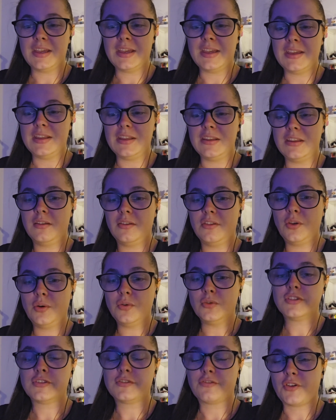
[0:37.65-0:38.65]
and
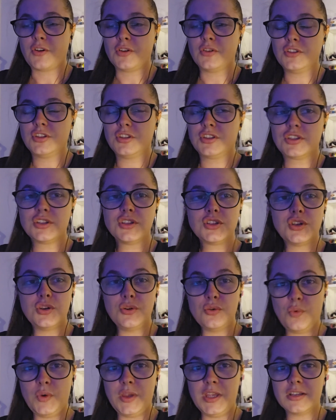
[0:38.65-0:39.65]
those first
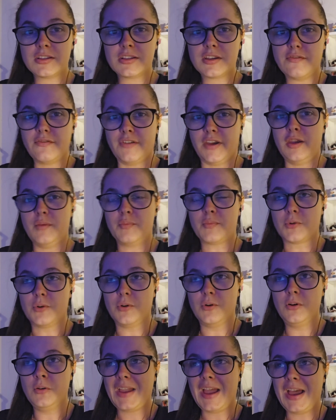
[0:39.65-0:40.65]
two weeks of April,